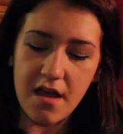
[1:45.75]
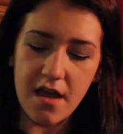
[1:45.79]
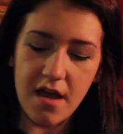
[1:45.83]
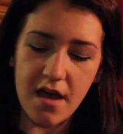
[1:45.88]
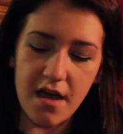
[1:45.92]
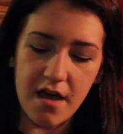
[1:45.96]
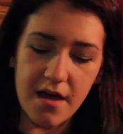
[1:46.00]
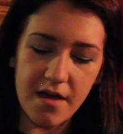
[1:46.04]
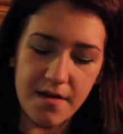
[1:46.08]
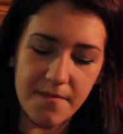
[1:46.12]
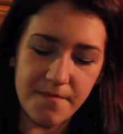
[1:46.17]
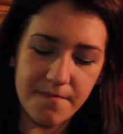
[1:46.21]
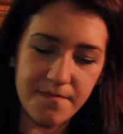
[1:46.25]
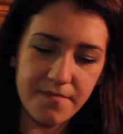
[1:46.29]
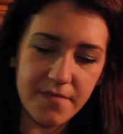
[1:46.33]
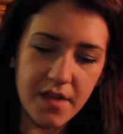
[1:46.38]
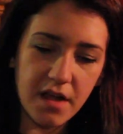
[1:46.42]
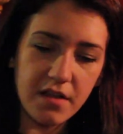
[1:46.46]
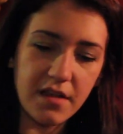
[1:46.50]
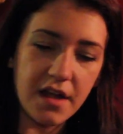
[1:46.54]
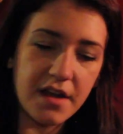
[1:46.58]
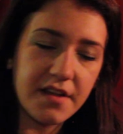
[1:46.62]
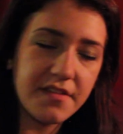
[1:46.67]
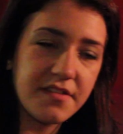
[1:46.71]

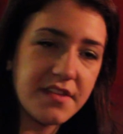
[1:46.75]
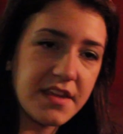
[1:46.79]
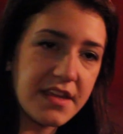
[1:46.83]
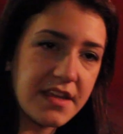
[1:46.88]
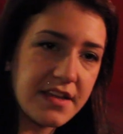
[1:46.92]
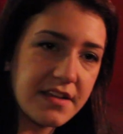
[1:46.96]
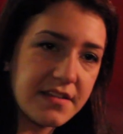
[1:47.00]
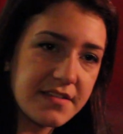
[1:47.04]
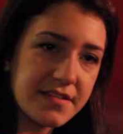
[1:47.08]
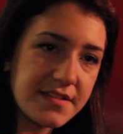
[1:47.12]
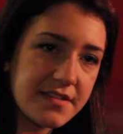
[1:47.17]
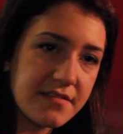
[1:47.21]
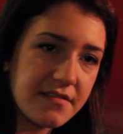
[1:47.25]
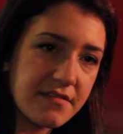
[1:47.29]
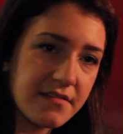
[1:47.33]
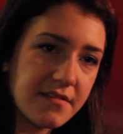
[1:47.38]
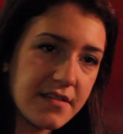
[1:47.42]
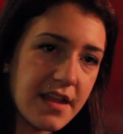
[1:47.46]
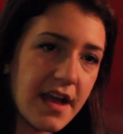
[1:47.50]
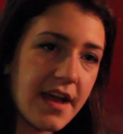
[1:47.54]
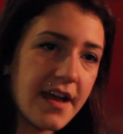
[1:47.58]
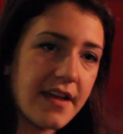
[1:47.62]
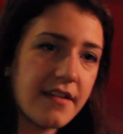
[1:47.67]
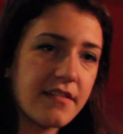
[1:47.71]
Um, a lot of things
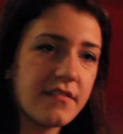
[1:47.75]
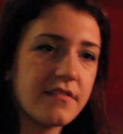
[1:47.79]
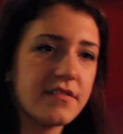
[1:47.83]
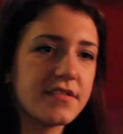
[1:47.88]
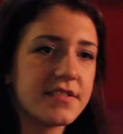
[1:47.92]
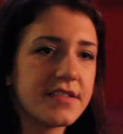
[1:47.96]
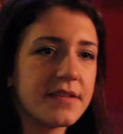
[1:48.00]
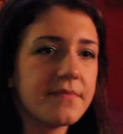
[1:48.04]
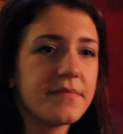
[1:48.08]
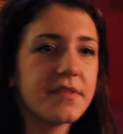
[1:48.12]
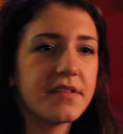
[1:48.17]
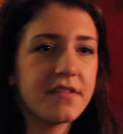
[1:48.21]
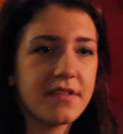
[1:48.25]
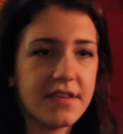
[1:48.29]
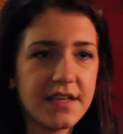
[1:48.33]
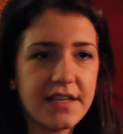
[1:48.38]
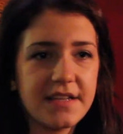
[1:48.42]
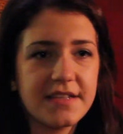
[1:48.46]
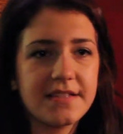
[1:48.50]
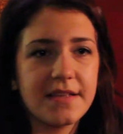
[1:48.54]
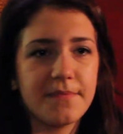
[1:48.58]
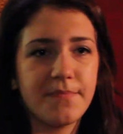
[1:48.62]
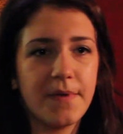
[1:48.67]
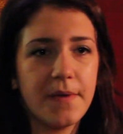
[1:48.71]
that, some of the
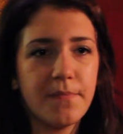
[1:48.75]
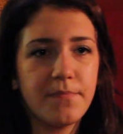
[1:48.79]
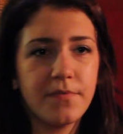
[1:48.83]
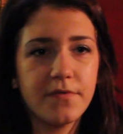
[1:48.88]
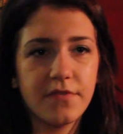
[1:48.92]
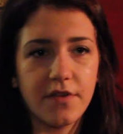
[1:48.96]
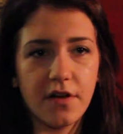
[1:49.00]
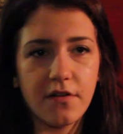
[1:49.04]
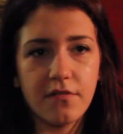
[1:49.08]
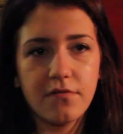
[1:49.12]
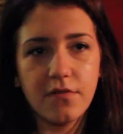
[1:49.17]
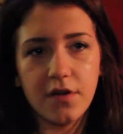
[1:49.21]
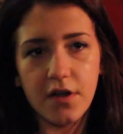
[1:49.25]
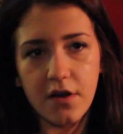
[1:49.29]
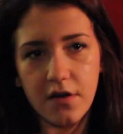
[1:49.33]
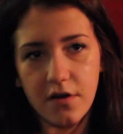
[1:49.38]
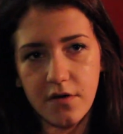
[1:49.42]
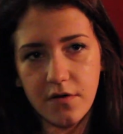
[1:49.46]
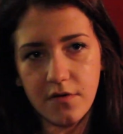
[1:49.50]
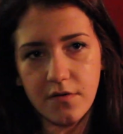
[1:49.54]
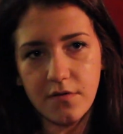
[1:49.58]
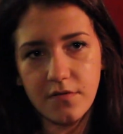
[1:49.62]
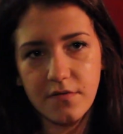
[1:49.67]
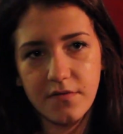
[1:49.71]
things that people don't
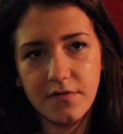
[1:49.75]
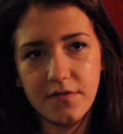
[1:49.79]
know